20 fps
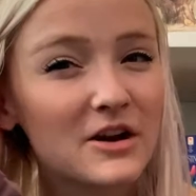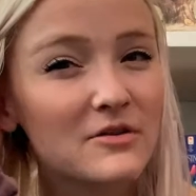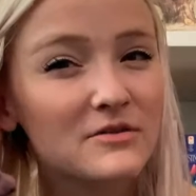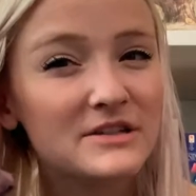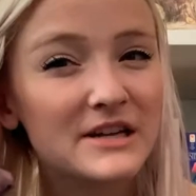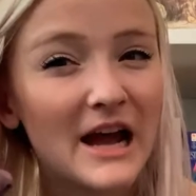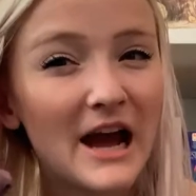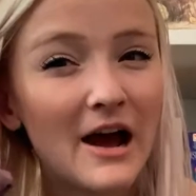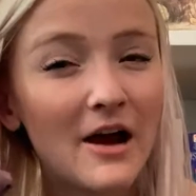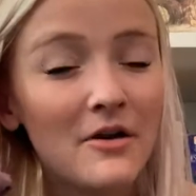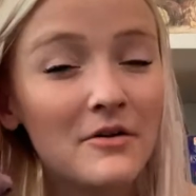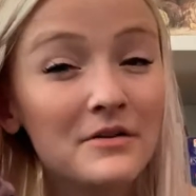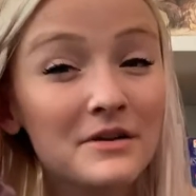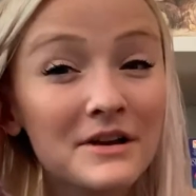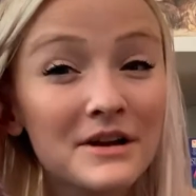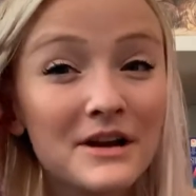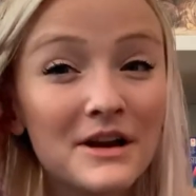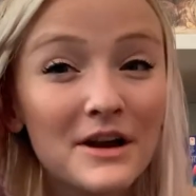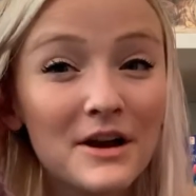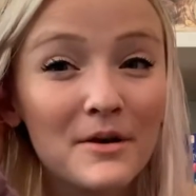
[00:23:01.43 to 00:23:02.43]
go down,
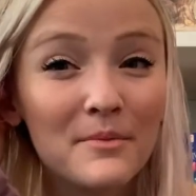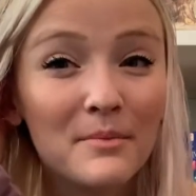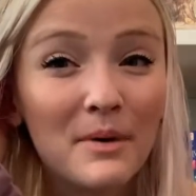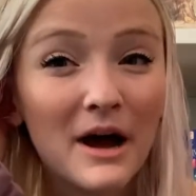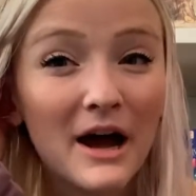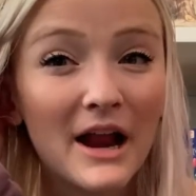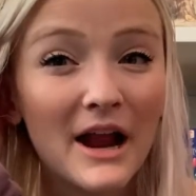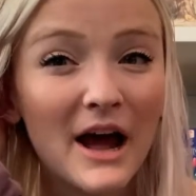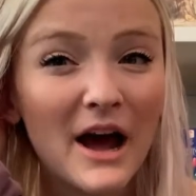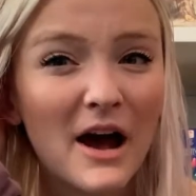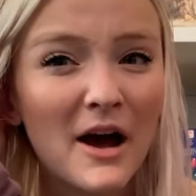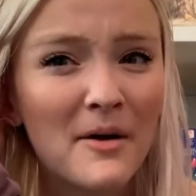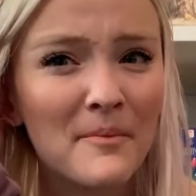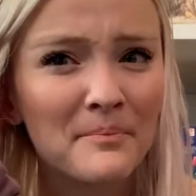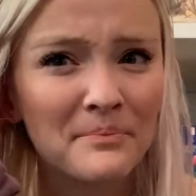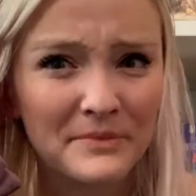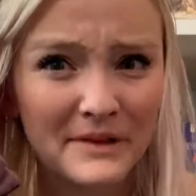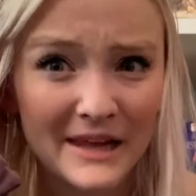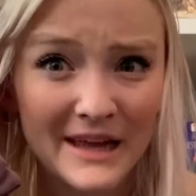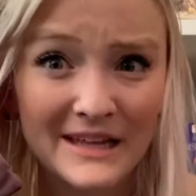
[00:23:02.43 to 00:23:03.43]
but
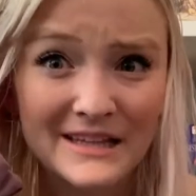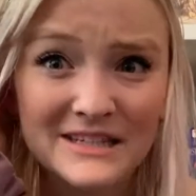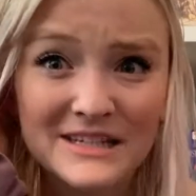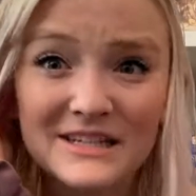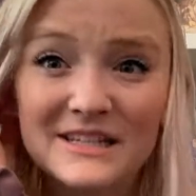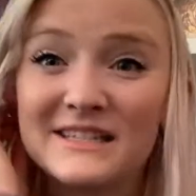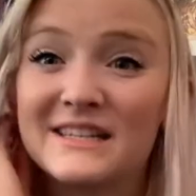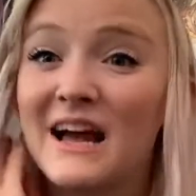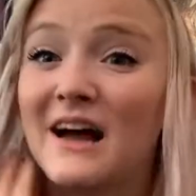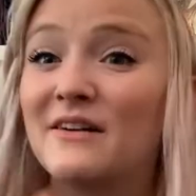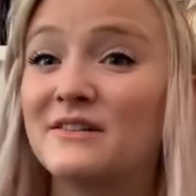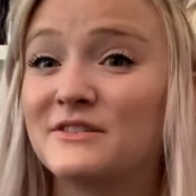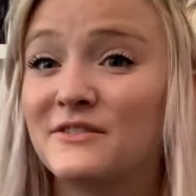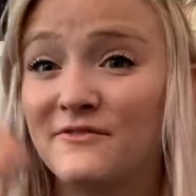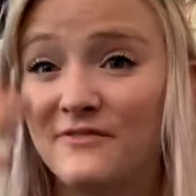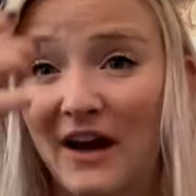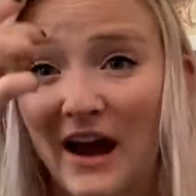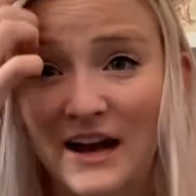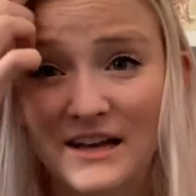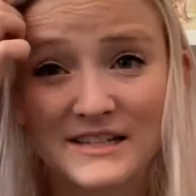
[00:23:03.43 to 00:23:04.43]
it just sounds
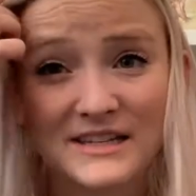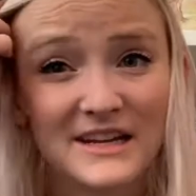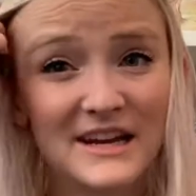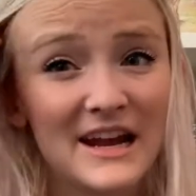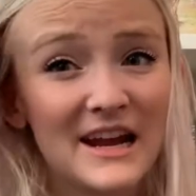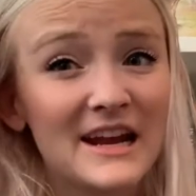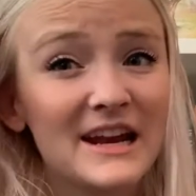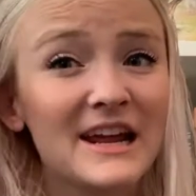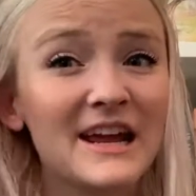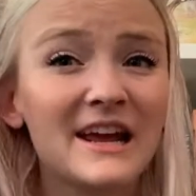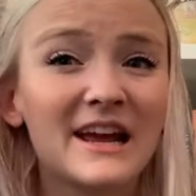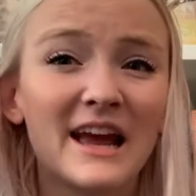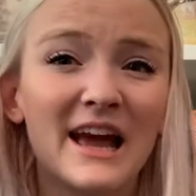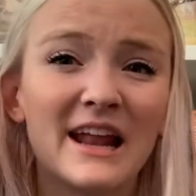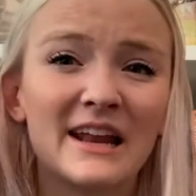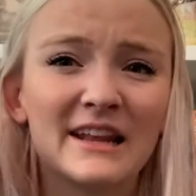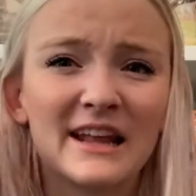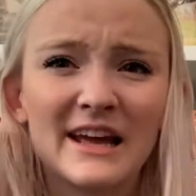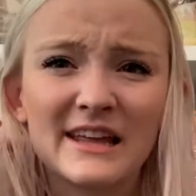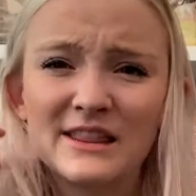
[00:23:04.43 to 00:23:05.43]
fascinating,
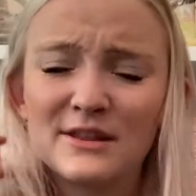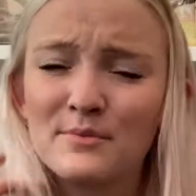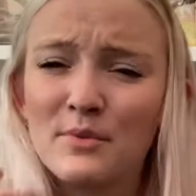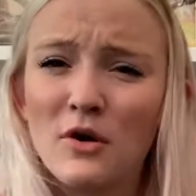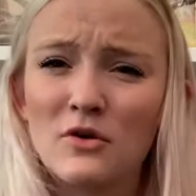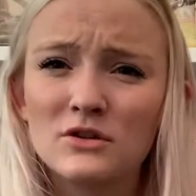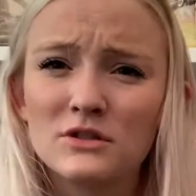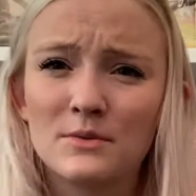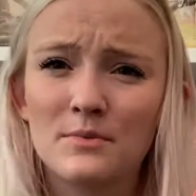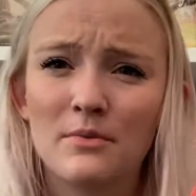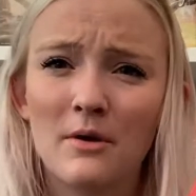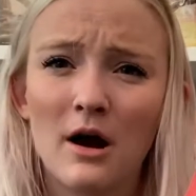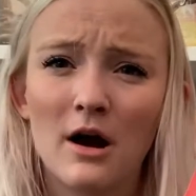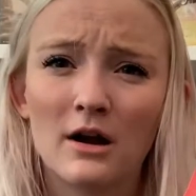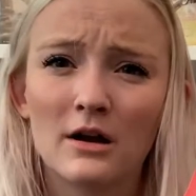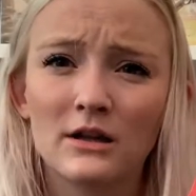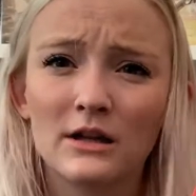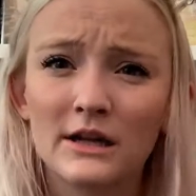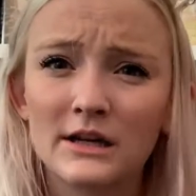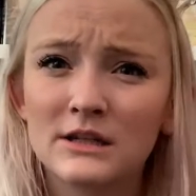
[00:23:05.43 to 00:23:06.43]
and like the
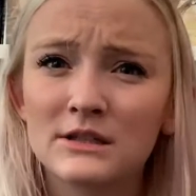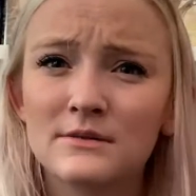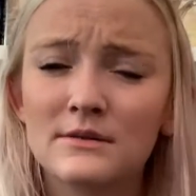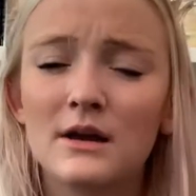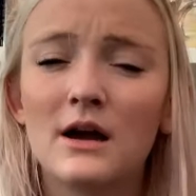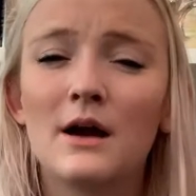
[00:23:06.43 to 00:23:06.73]
post-apocalyptic